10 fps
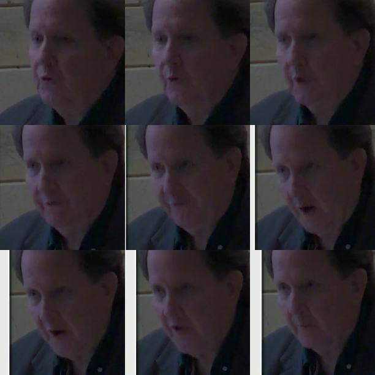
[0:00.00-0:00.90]
you can
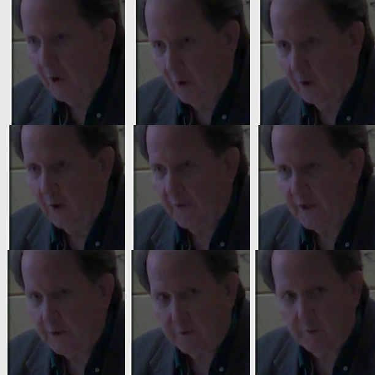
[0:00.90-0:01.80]
find them all on
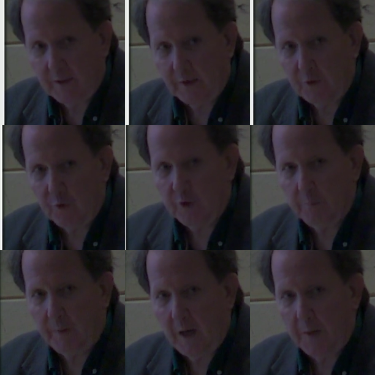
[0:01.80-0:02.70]
the internet. You can
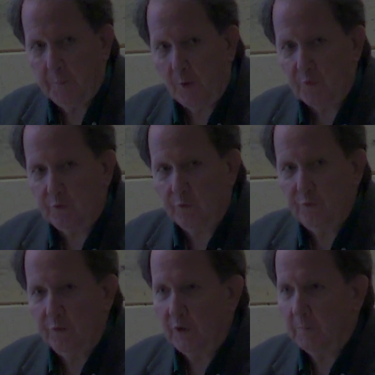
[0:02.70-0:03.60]
buy
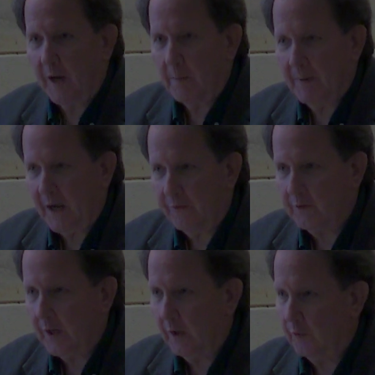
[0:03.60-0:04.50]
posters, you can buy bath
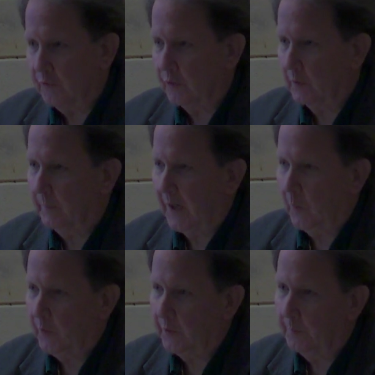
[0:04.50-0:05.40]
towels, you can buy
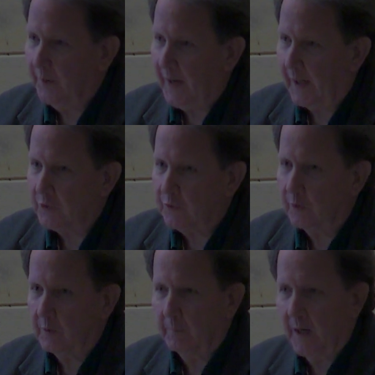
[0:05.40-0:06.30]
wooden plaques, you
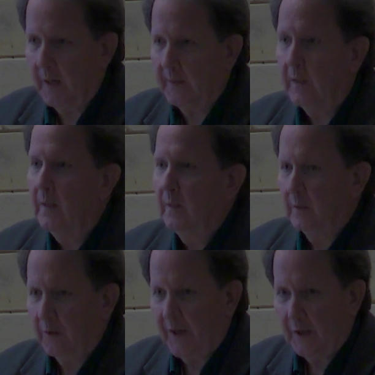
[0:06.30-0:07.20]
can buy
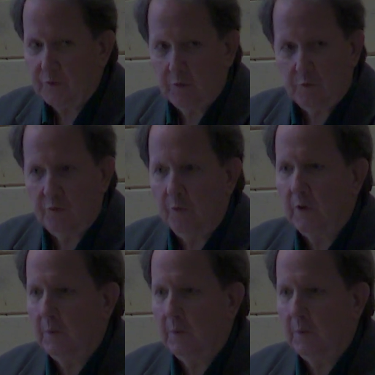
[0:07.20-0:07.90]
glasses, you can